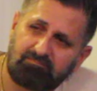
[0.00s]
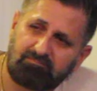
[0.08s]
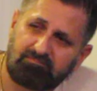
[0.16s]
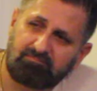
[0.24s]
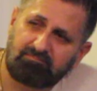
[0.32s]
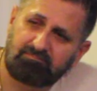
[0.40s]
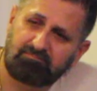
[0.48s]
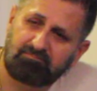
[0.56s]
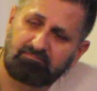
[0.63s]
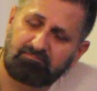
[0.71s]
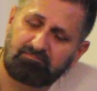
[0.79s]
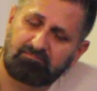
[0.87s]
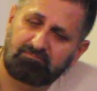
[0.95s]

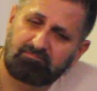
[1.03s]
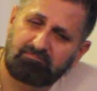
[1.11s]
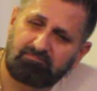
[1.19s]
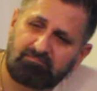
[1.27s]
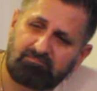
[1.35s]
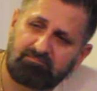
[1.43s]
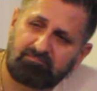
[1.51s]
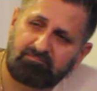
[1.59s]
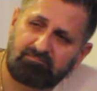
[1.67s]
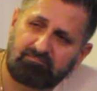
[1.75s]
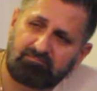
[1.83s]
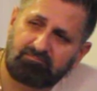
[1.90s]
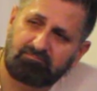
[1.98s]

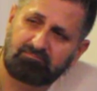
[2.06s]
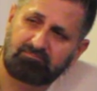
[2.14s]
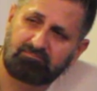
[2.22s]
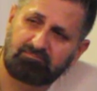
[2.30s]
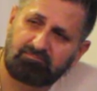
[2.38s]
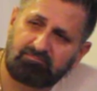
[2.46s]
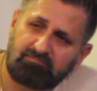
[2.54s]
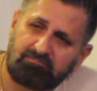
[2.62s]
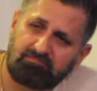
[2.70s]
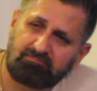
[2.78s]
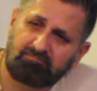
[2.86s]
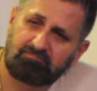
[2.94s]
[no speech]